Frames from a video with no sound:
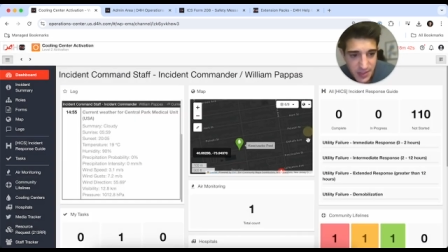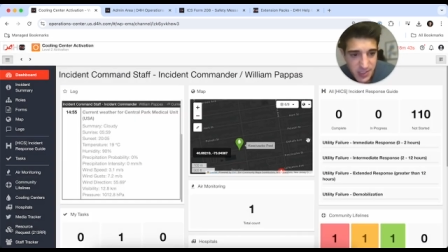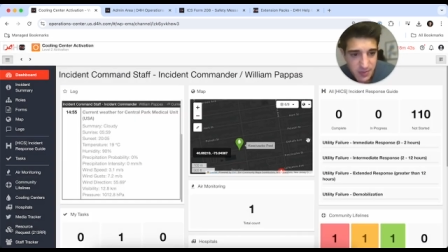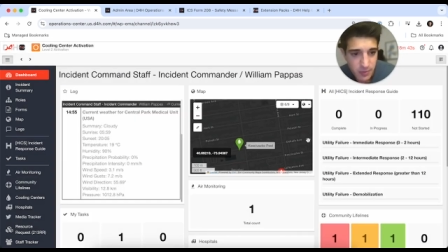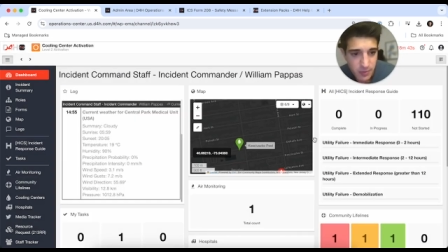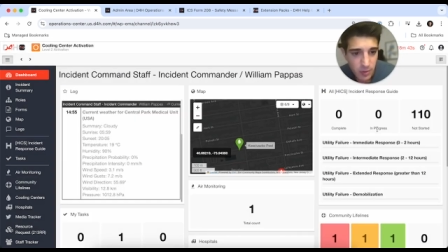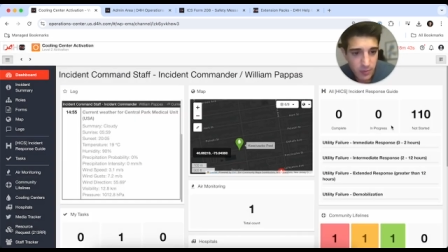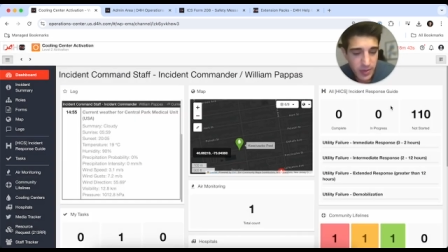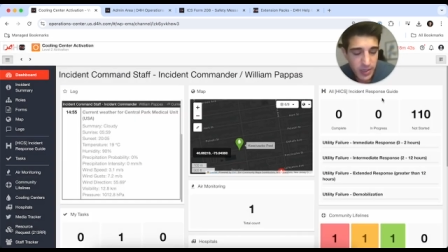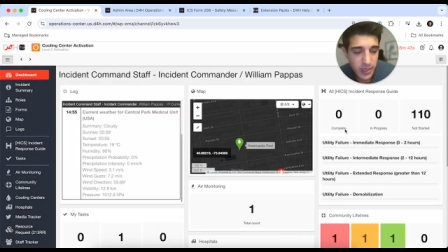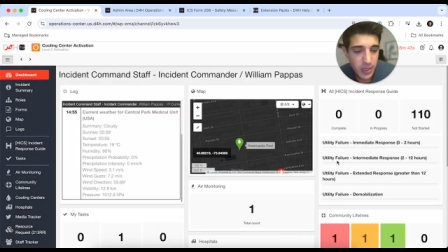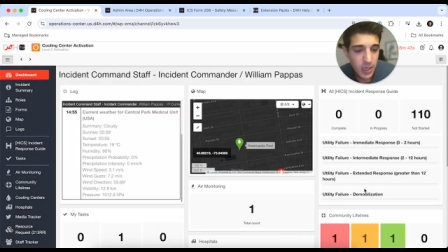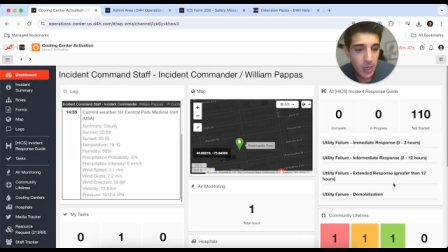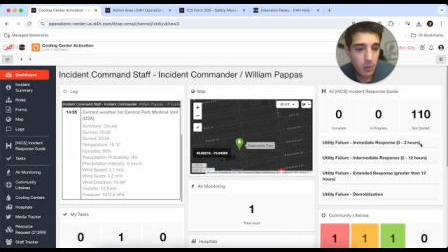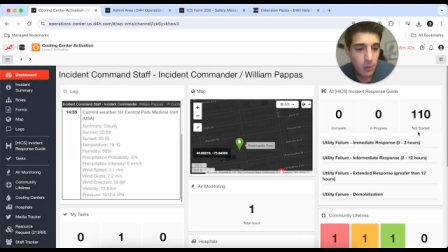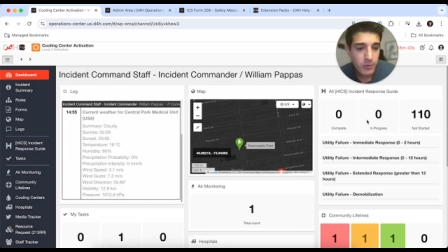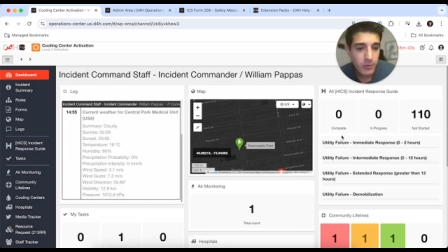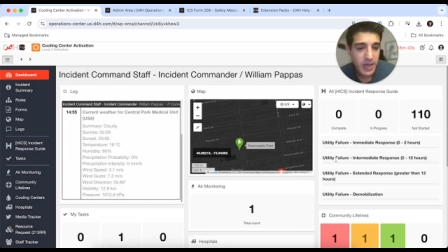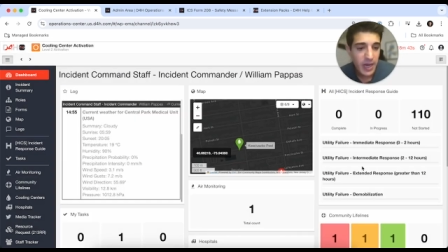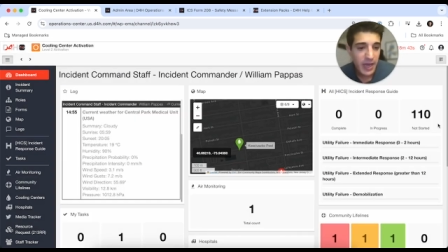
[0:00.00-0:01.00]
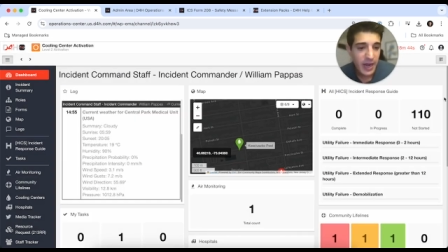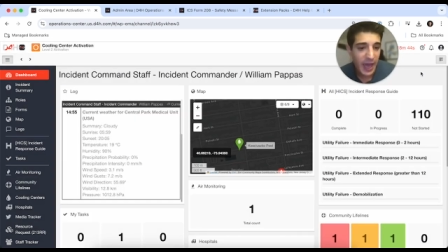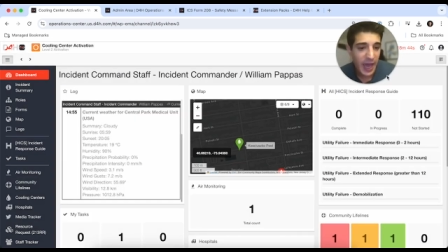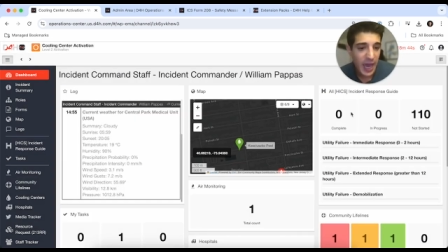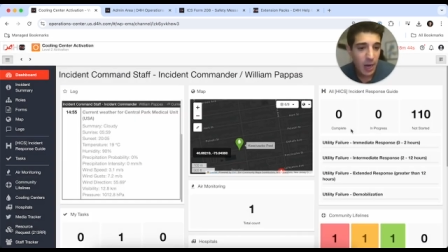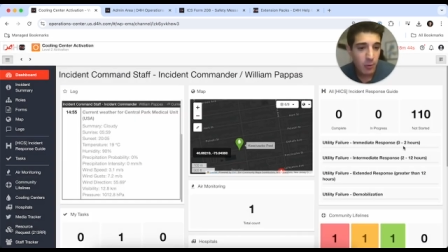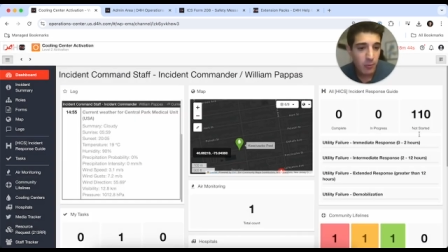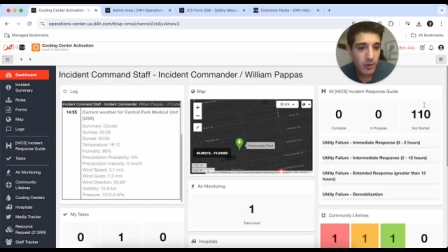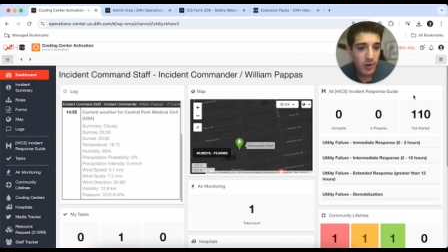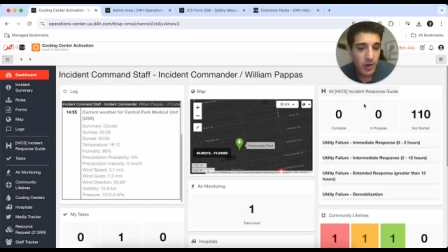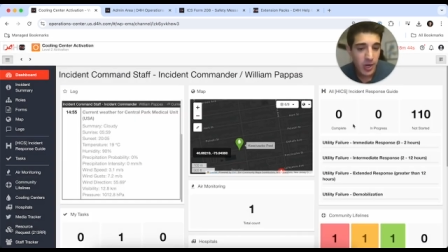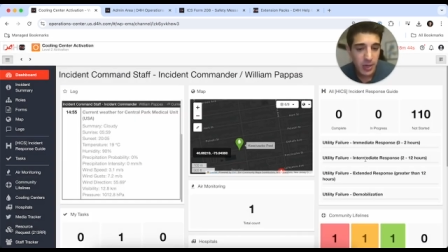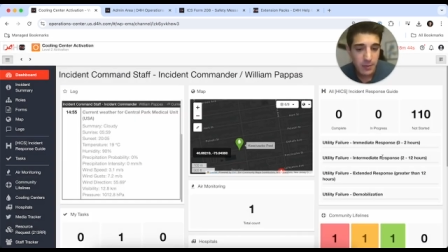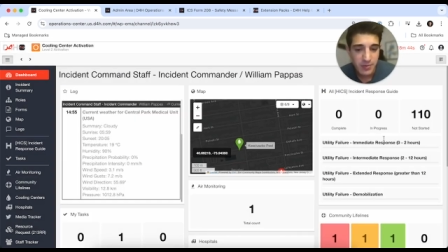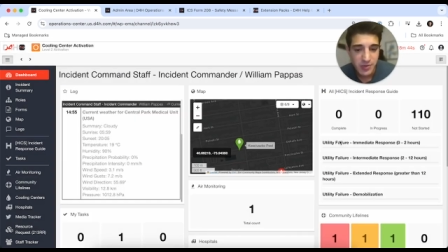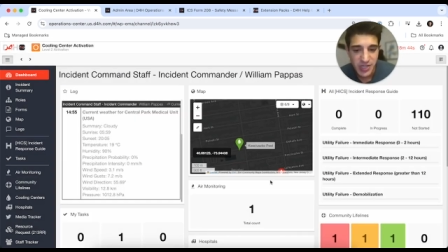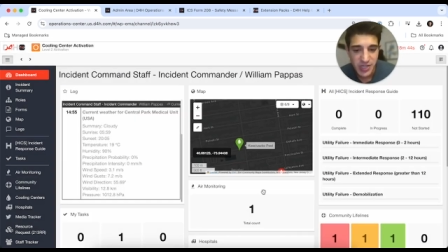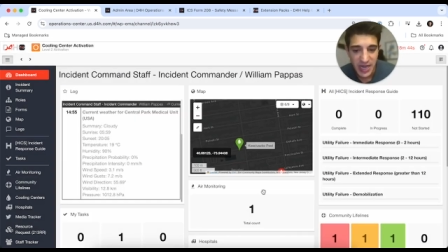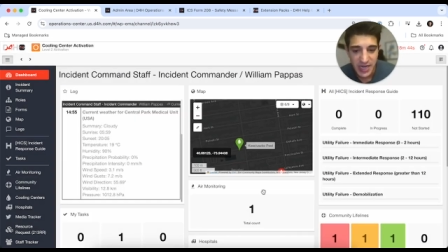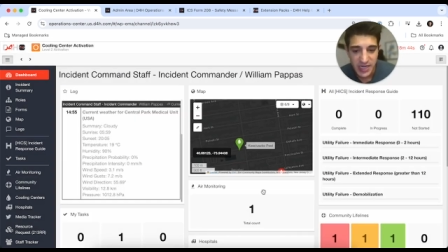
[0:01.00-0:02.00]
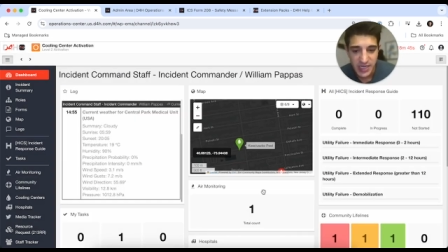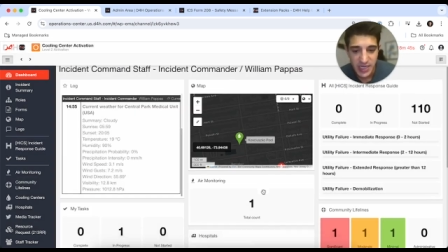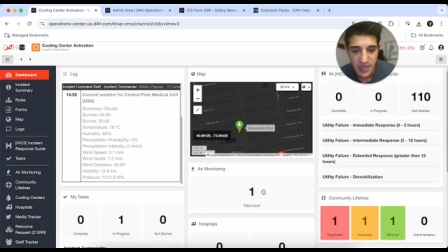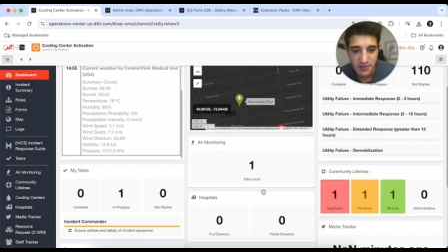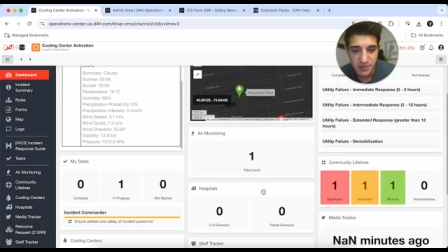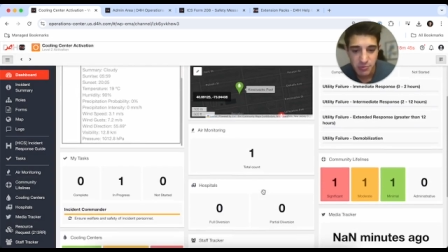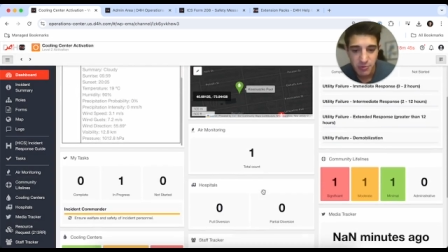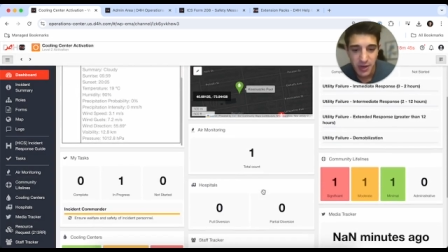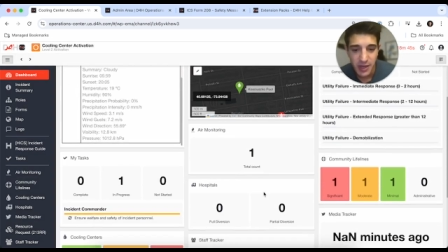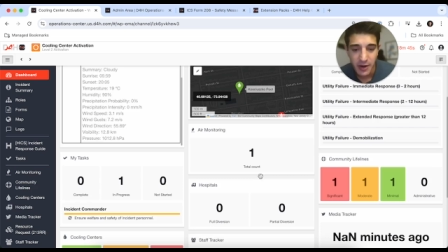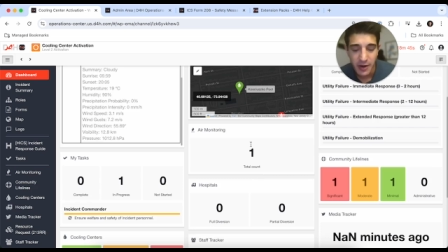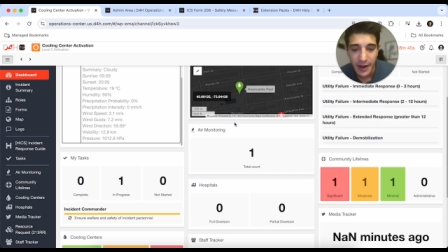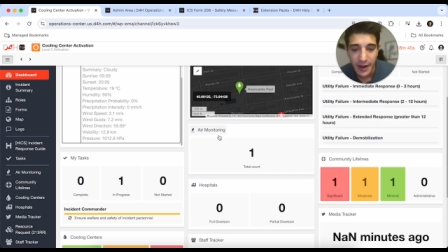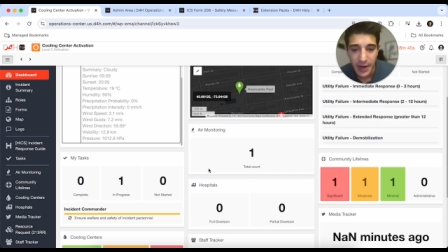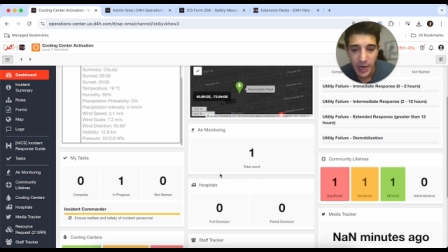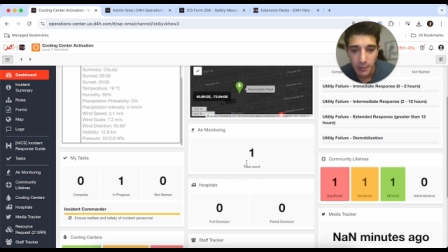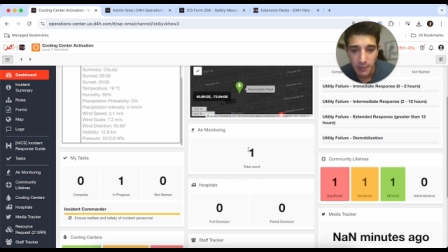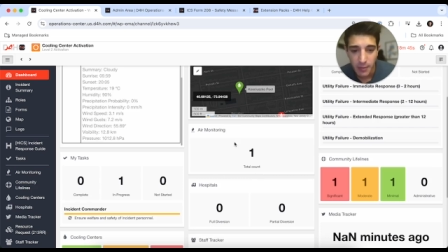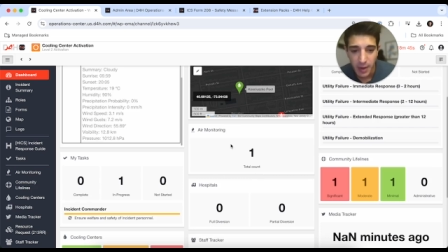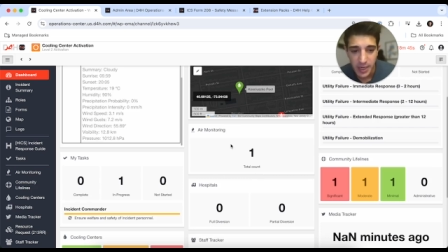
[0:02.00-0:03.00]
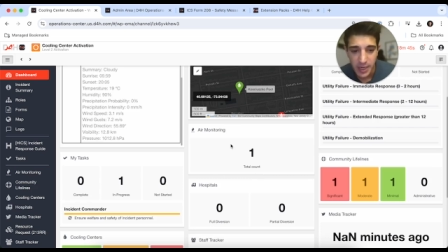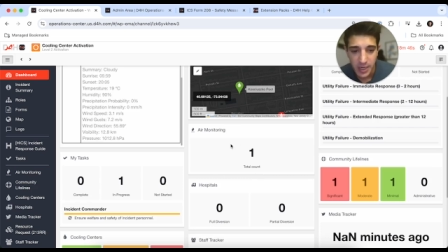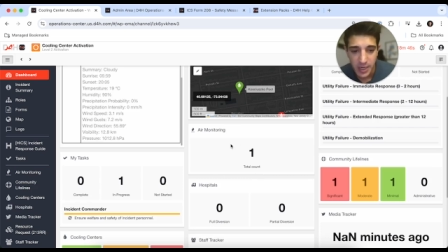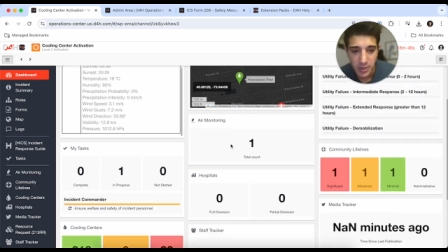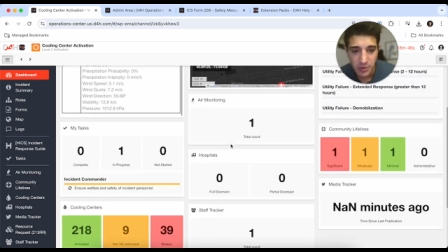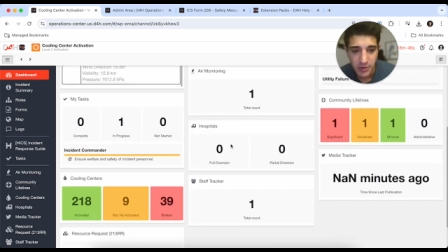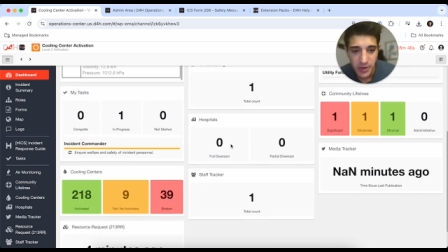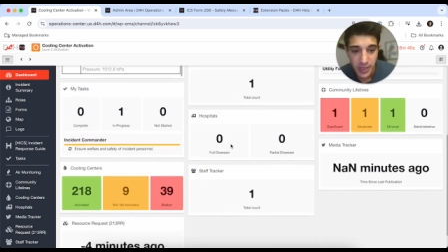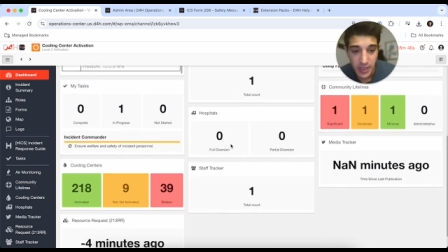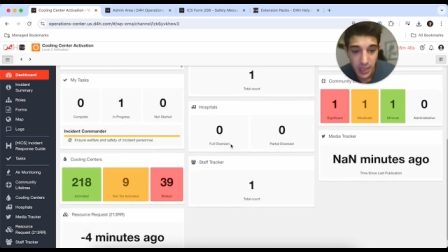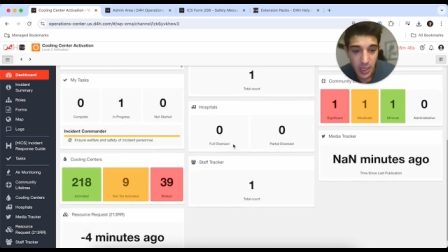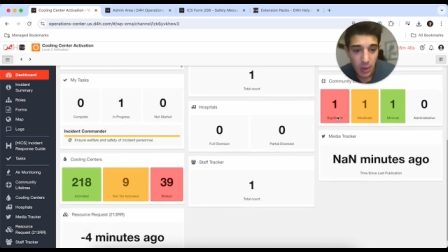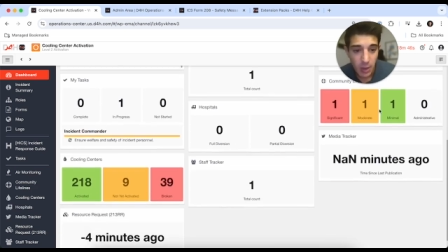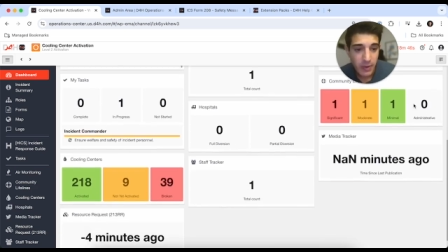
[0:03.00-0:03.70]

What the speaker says: moment. We got our objectives, we got our air monitoring,